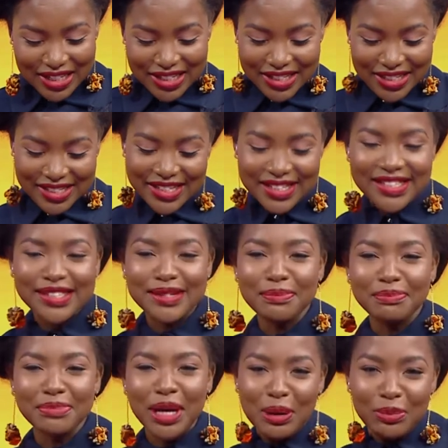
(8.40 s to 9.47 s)
It's a
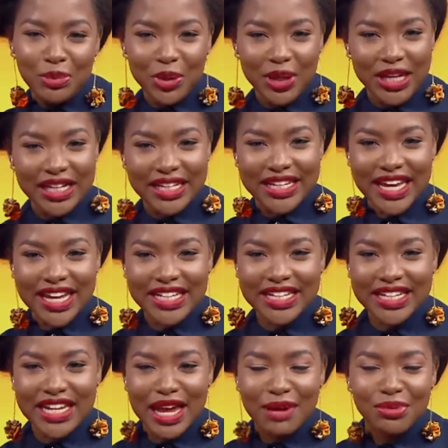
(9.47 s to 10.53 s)
Zimbabwe and Kenya
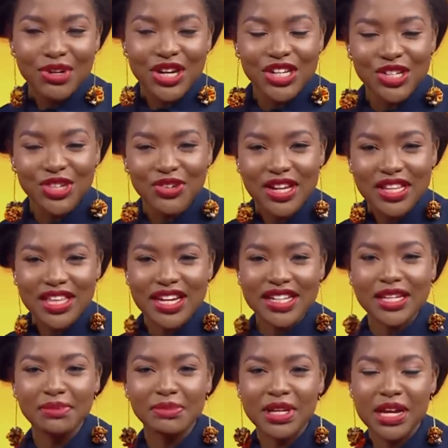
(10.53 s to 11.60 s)
collaboration right there.
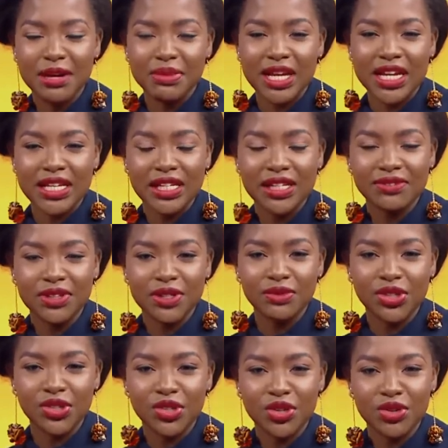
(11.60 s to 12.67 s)
Tembalami and Evelyn
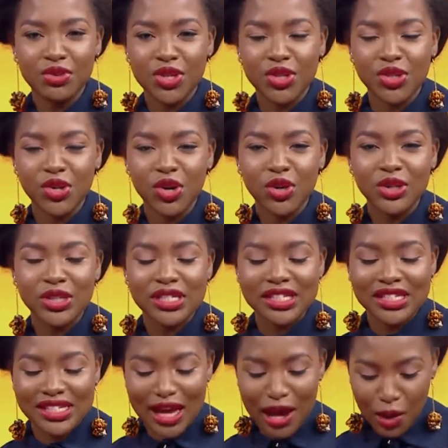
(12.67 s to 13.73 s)
Wanjiru with the song
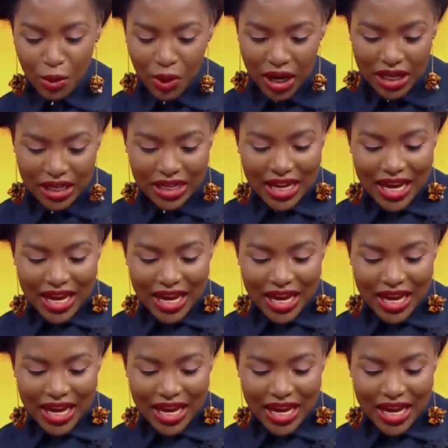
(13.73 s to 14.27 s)
Sawa.